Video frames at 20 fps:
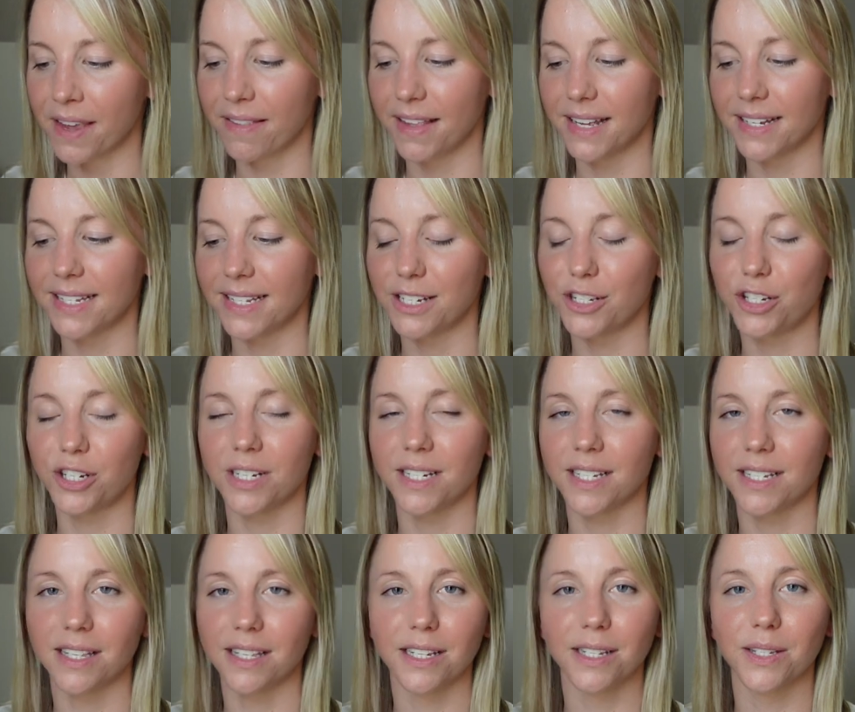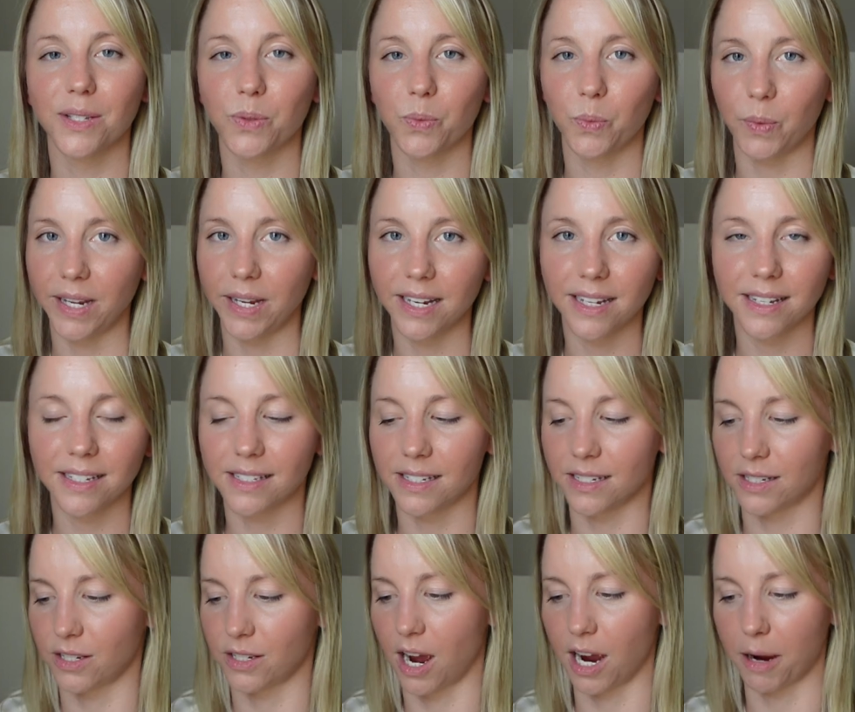This is just the
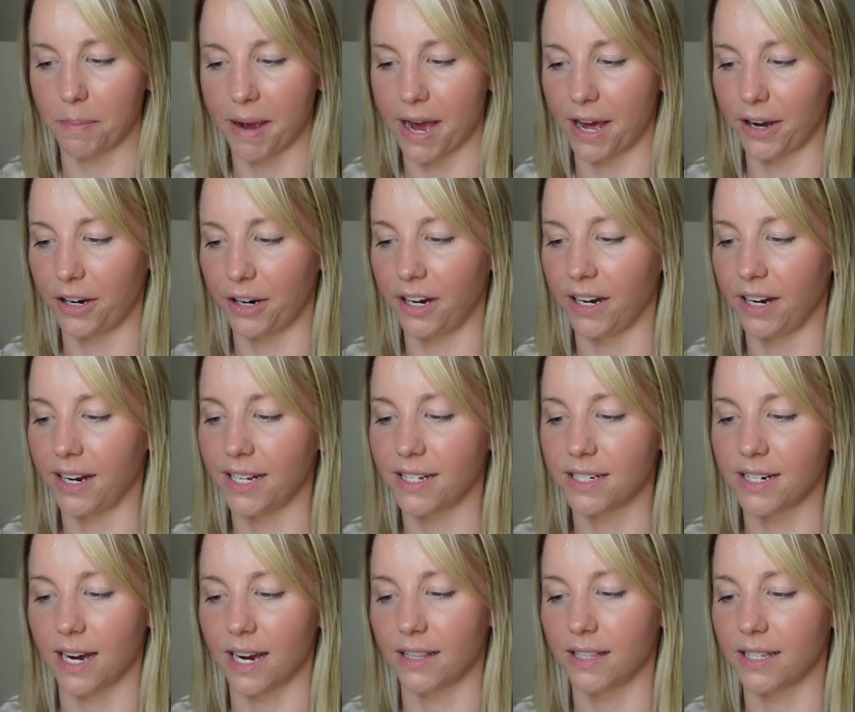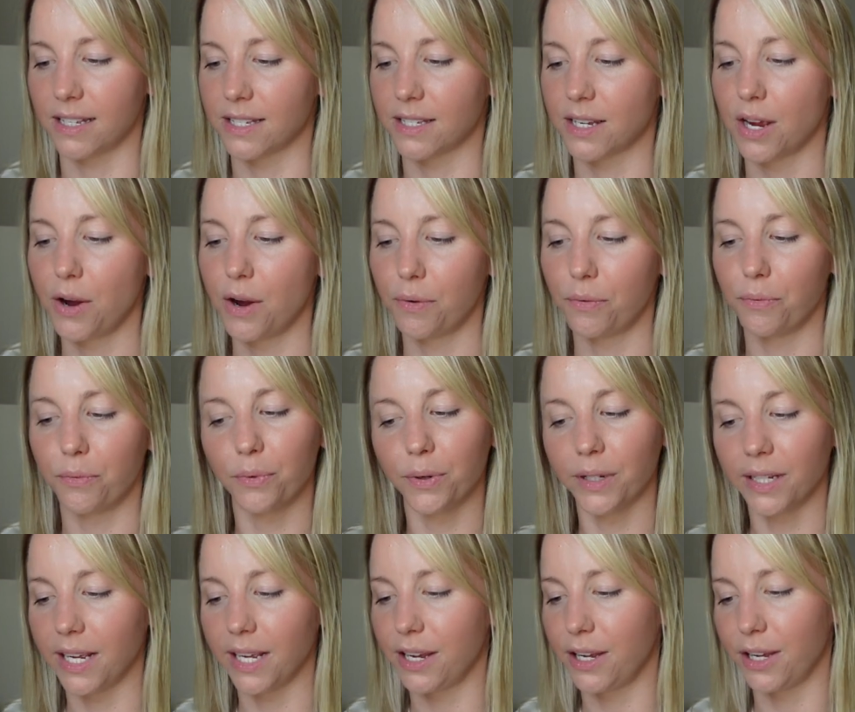sweetest sock pattern. It's got this
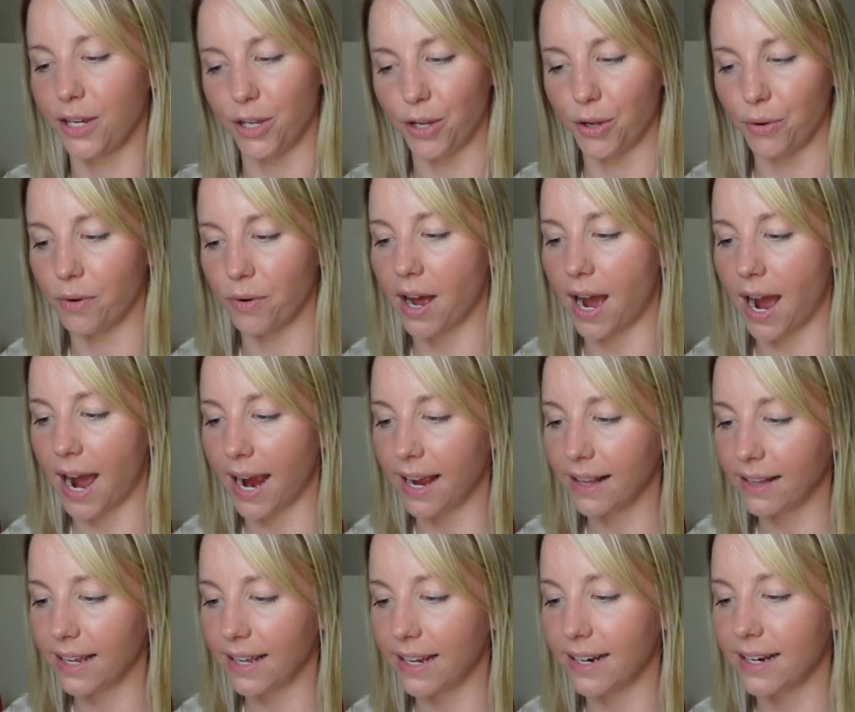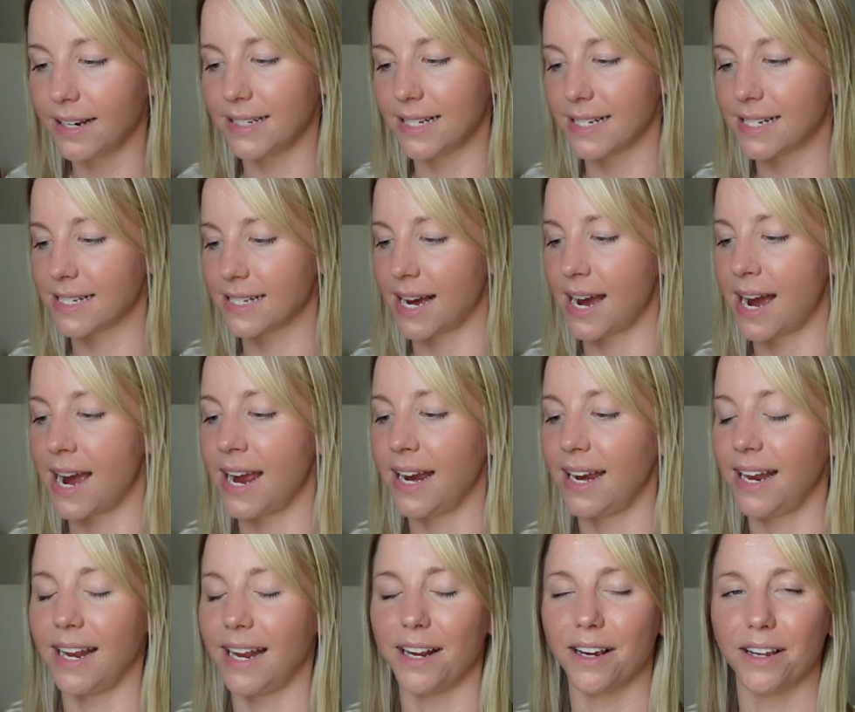really cute eyelet
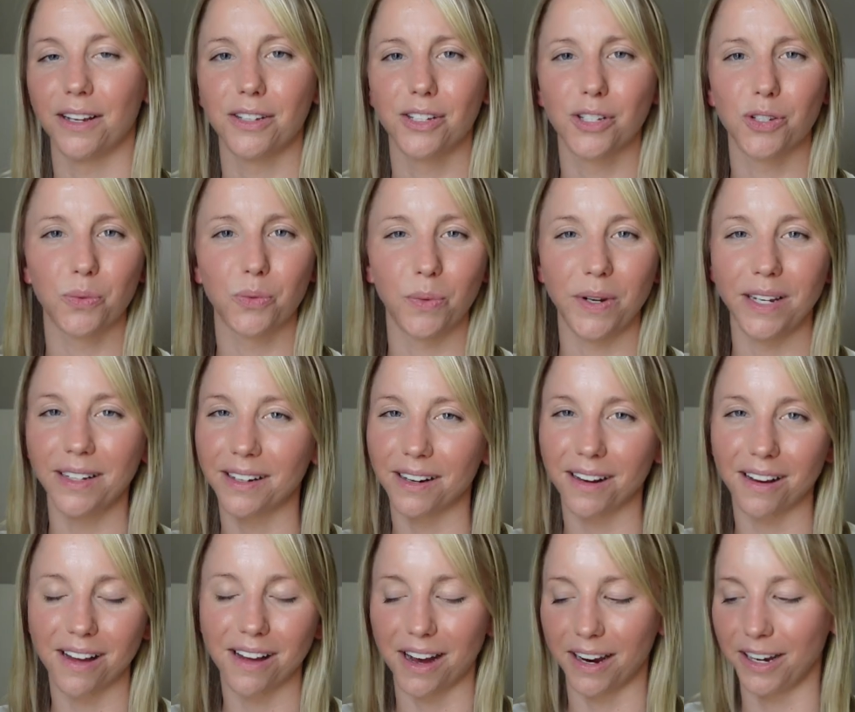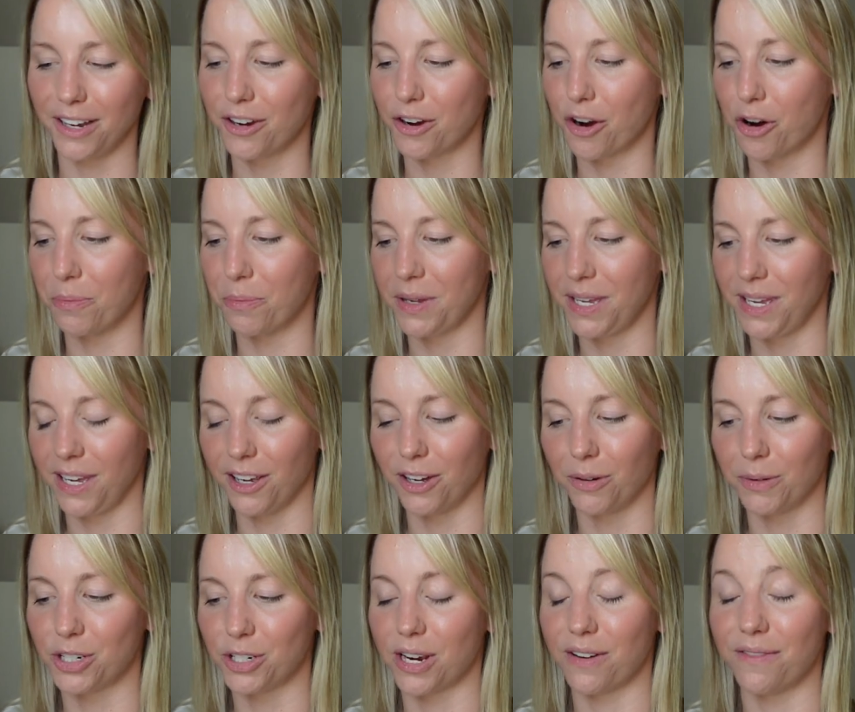design and a sweet little honeycomb
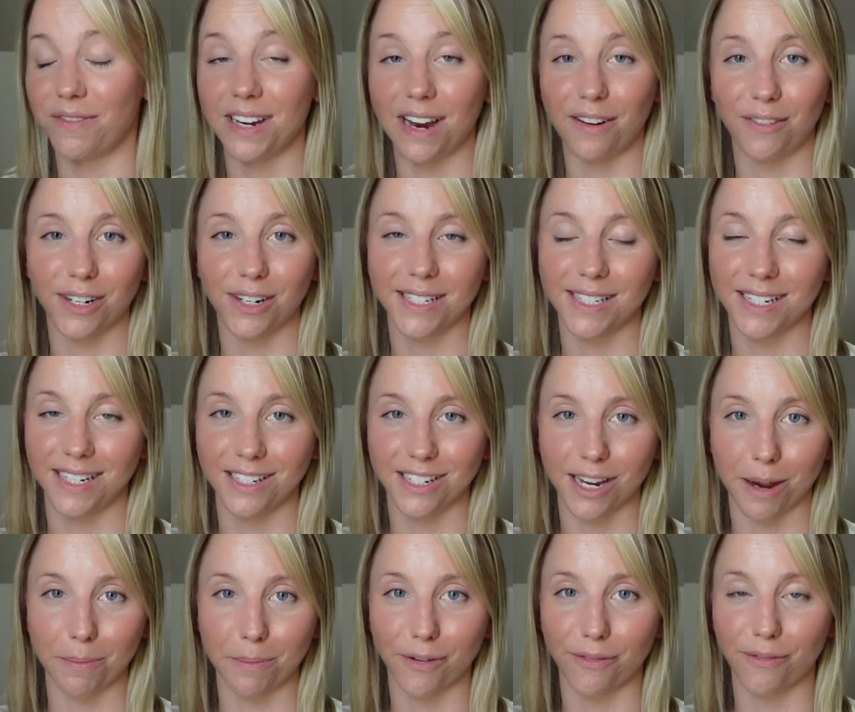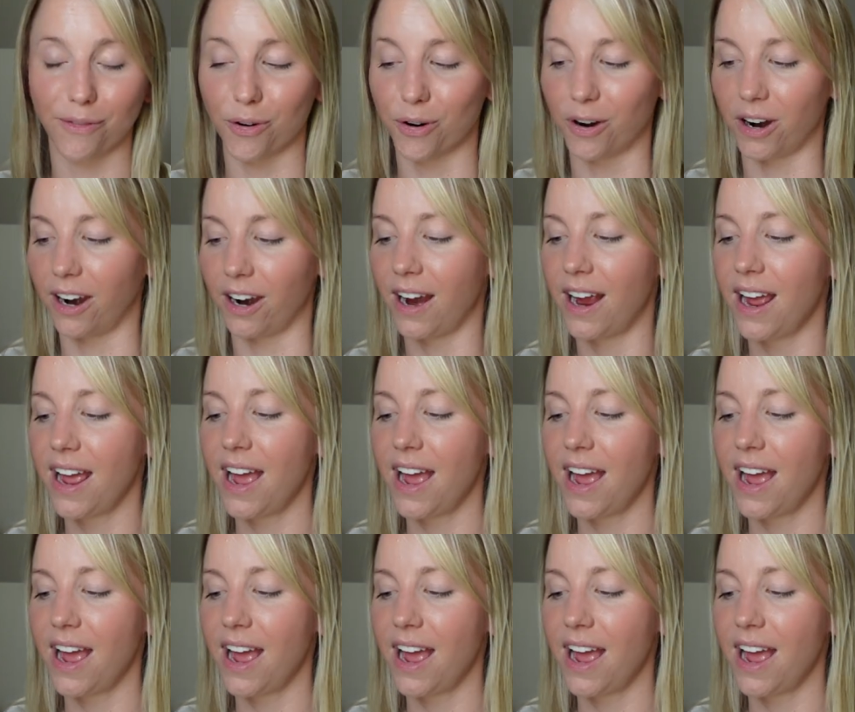heel, which I've never seen done before.